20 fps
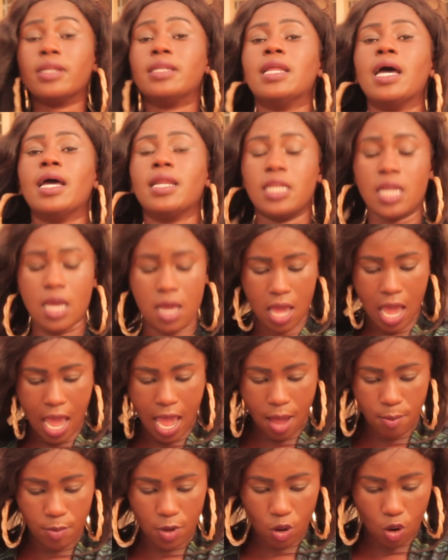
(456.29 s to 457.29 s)
Nanny,
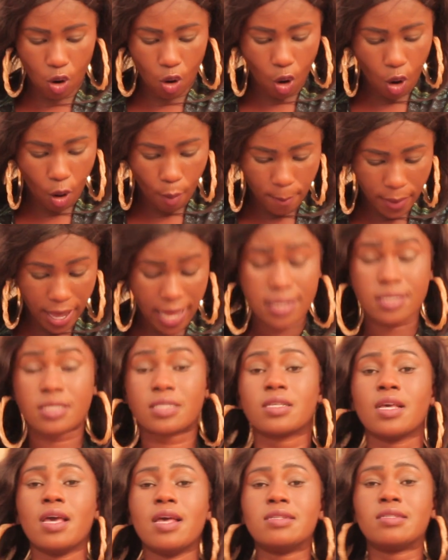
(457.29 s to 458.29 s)
I'm in the comment
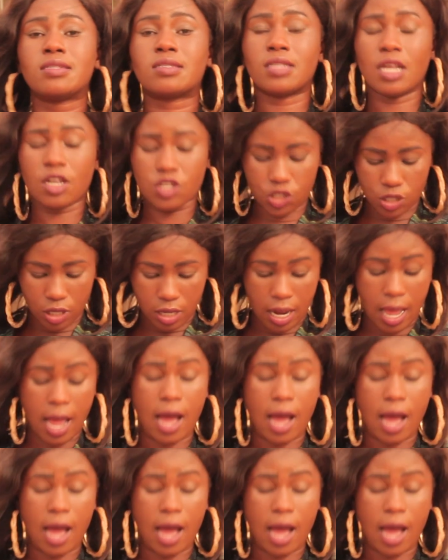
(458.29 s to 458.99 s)
section.